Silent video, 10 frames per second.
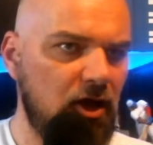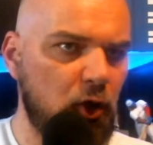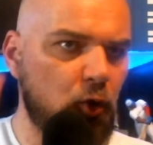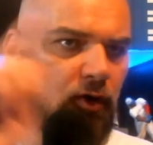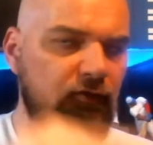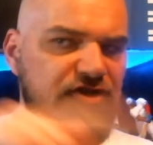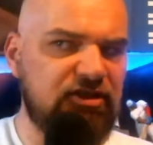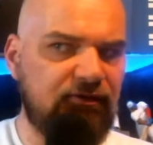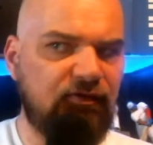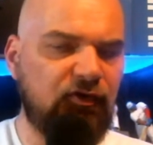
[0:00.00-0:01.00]
who have
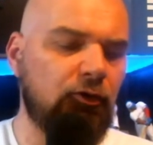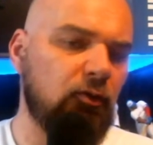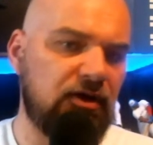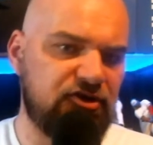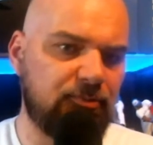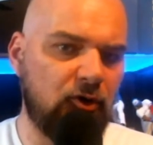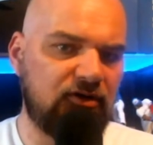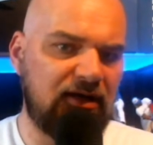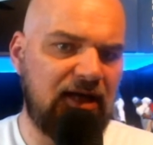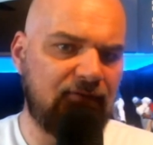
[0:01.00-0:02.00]
received fewer run support
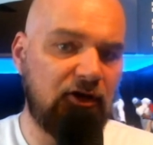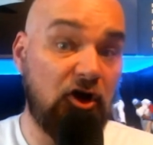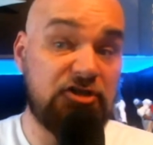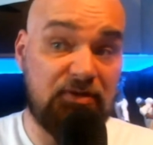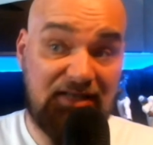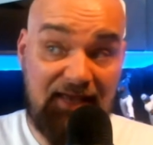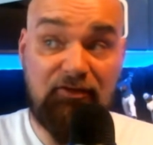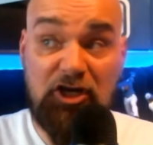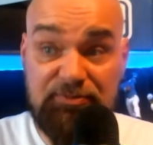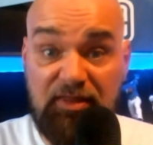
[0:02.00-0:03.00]
than Kevin Gausman. Kevin
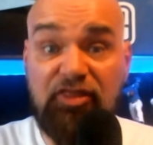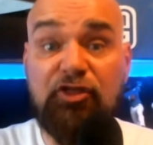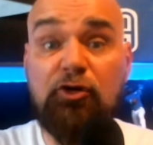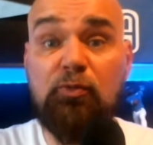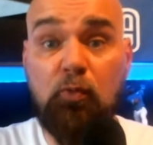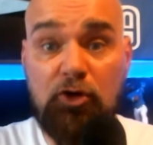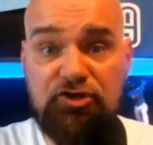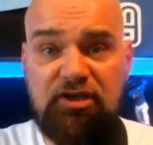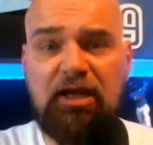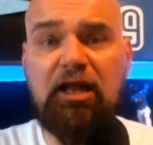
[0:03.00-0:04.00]
Gausman, third
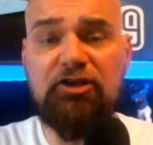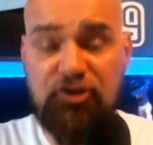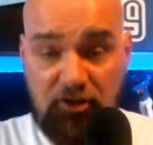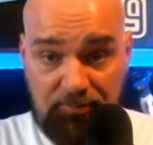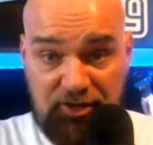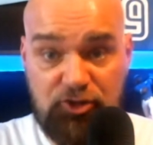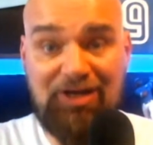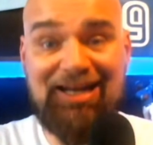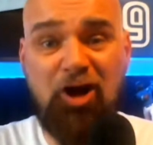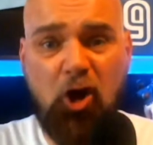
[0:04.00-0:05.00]
worst starting pitcher
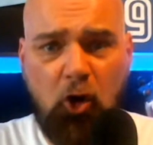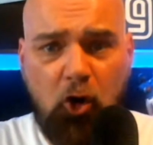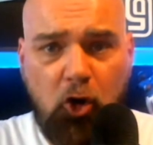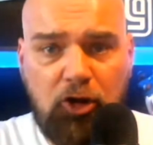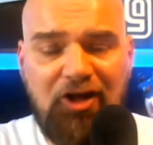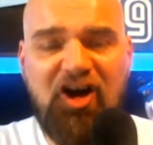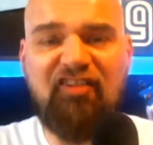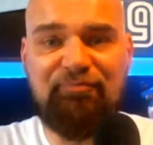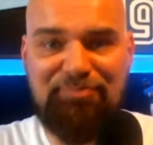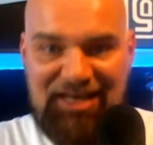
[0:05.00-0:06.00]
in all
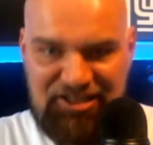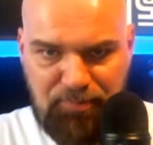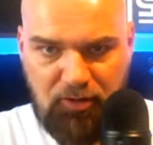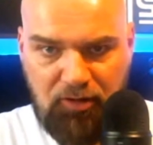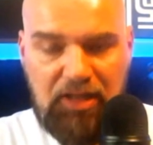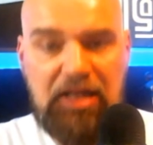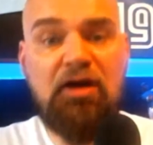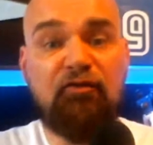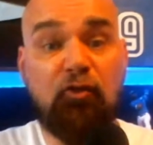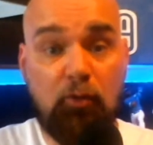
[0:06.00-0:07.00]
of baseball
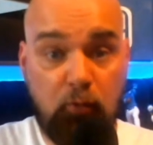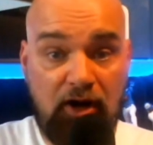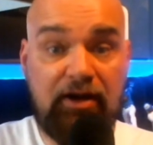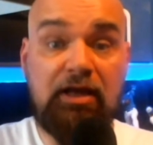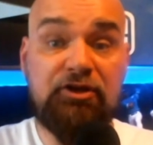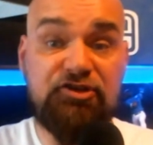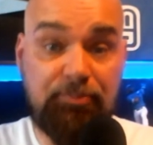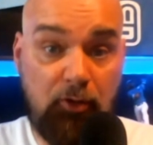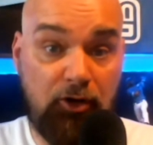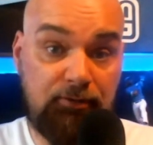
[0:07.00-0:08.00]
for run
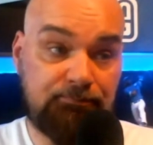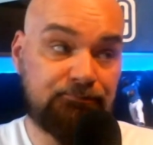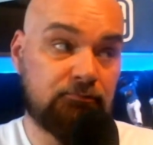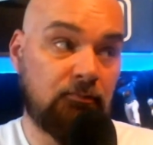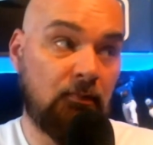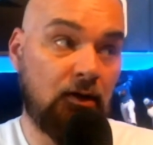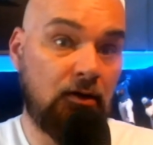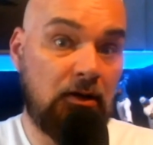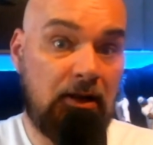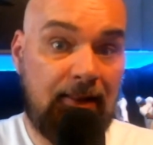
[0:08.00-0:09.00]
support.
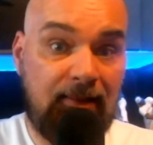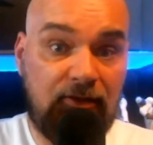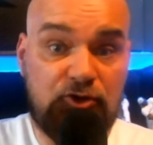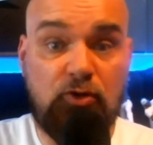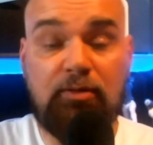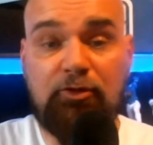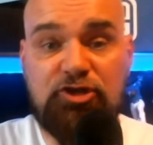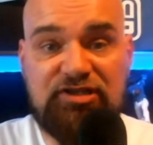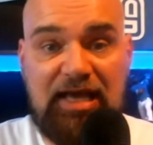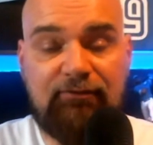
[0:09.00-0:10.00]
The Toronto Blue
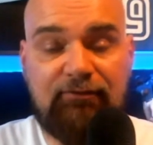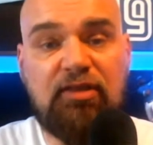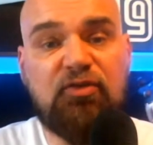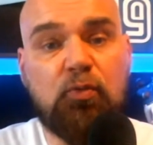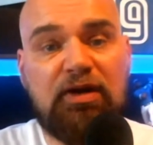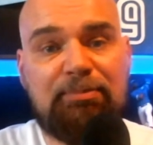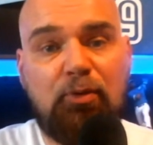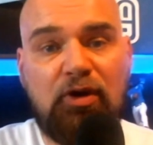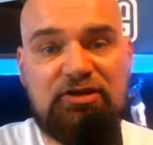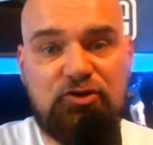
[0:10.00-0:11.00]
Jays averaging
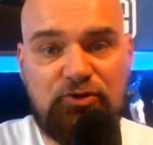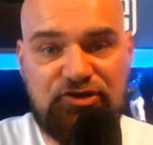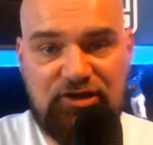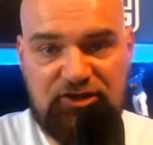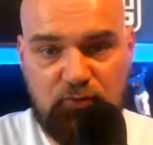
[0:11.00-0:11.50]
3.26